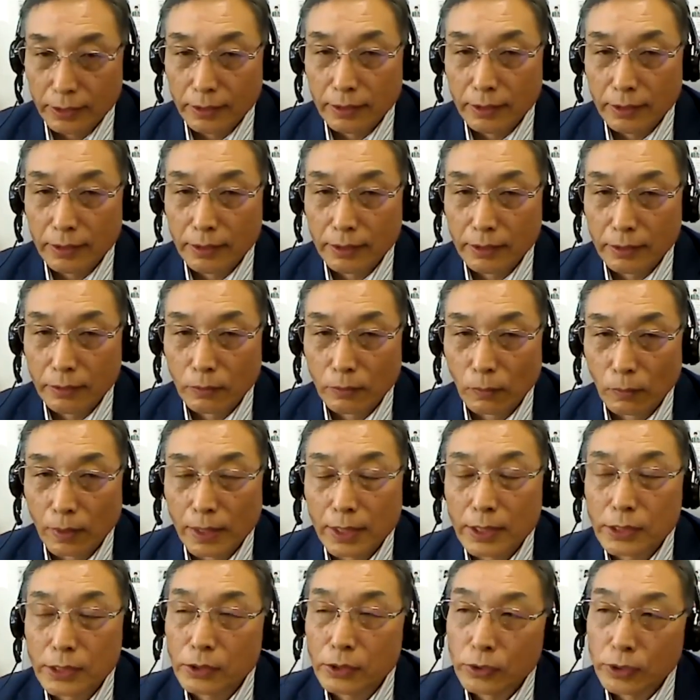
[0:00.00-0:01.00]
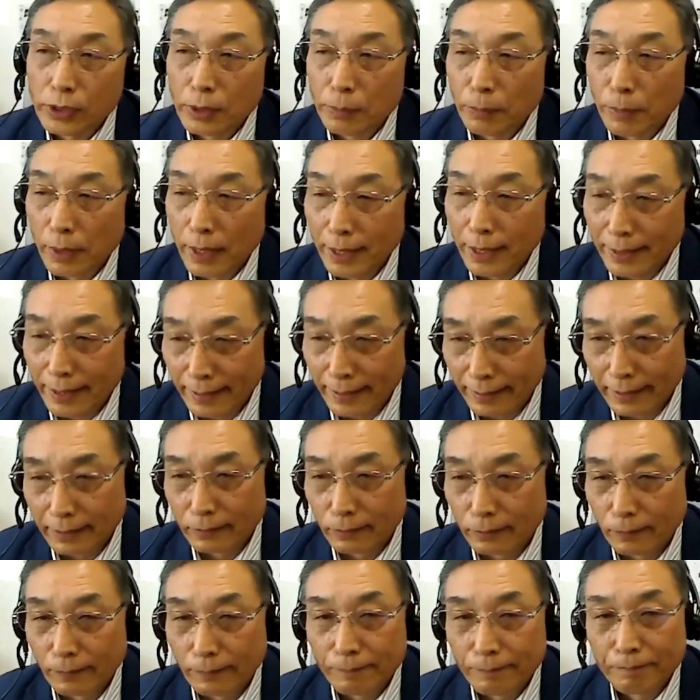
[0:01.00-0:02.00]
But I remember
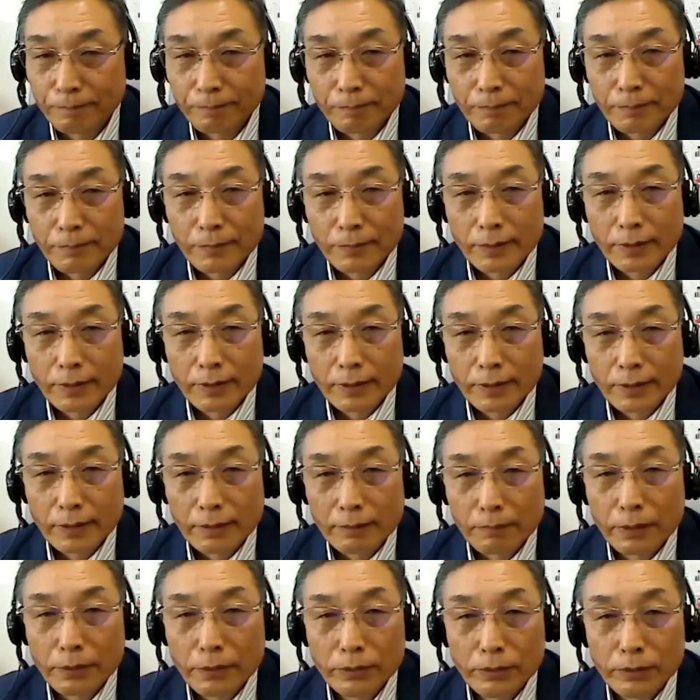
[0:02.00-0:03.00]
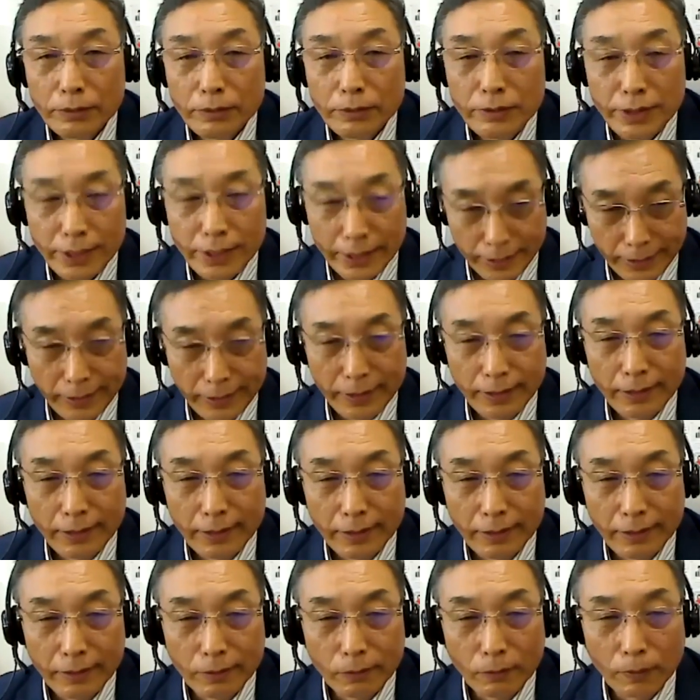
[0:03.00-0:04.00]
uh, when we
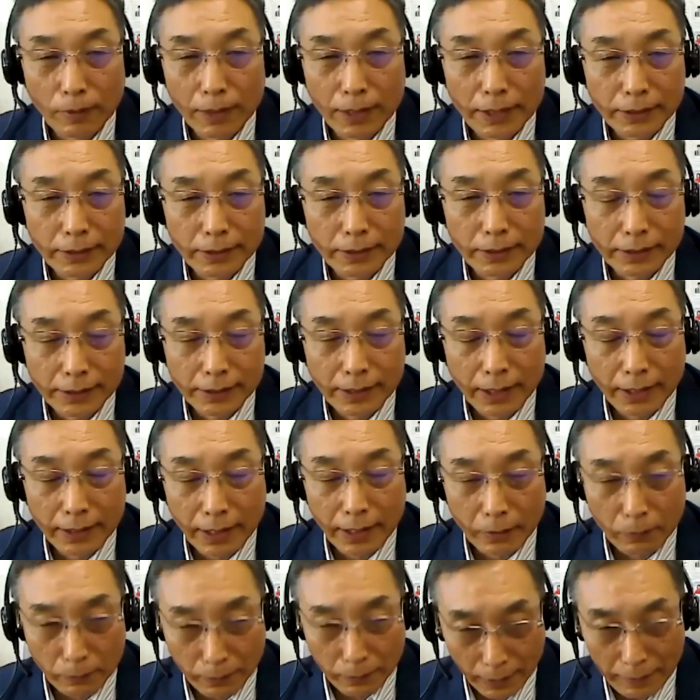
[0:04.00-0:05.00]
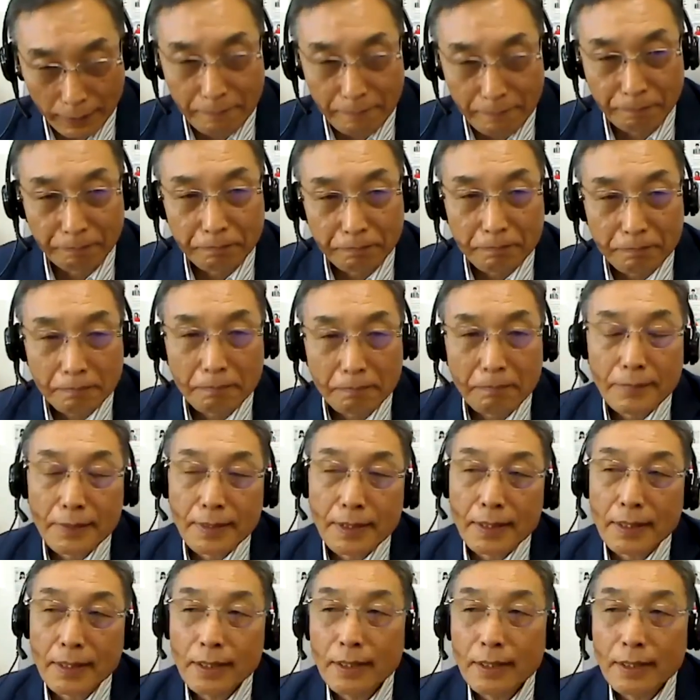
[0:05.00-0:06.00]
talked, he was
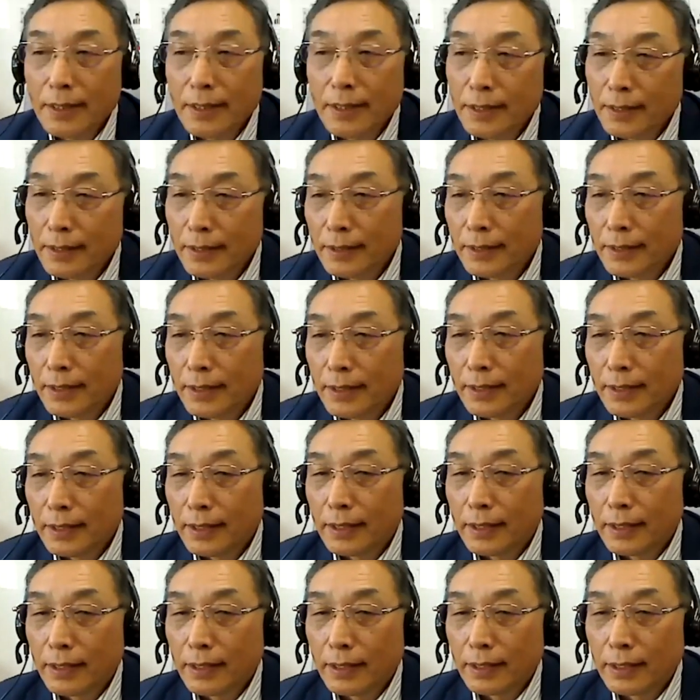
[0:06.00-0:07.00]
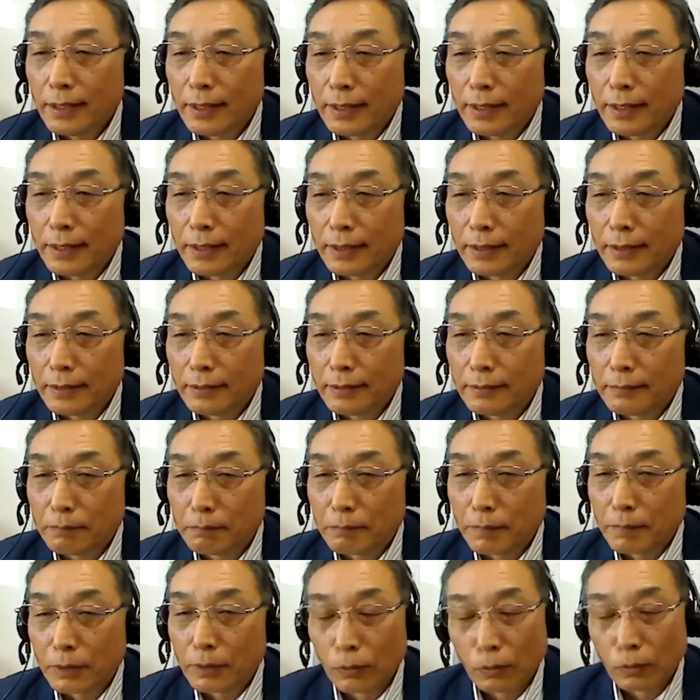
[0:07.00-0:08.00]
asking me to
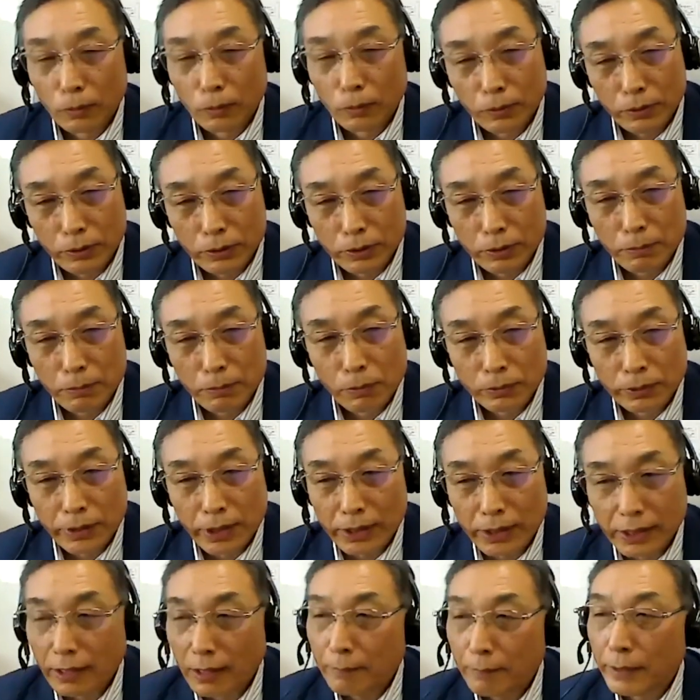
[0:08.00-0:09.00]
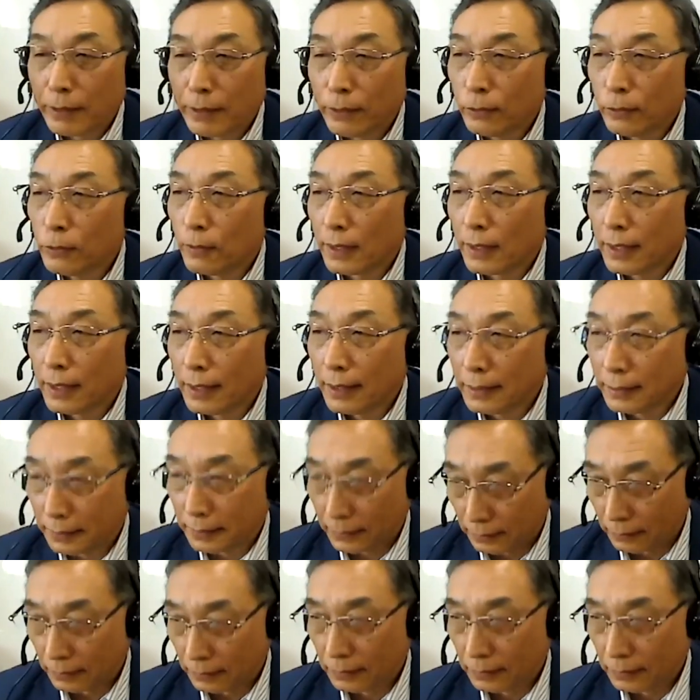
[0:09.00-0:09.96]
give a speech in this kind of occasion.